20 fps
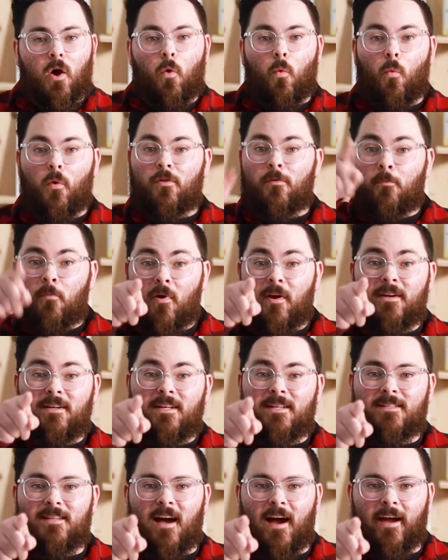with print
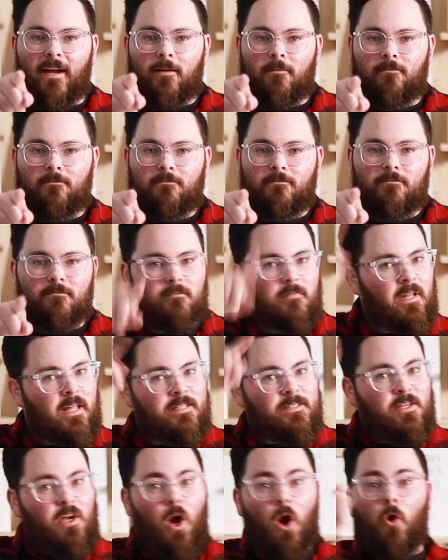design.
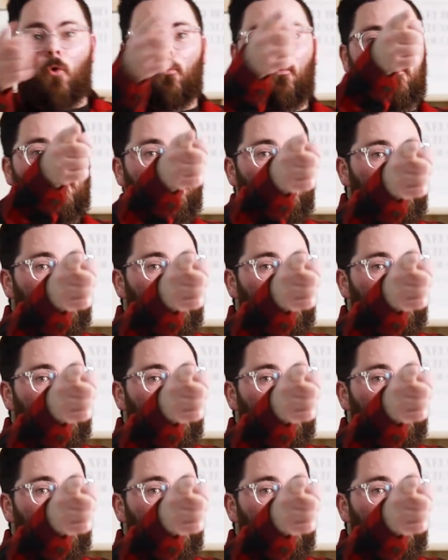Let's go.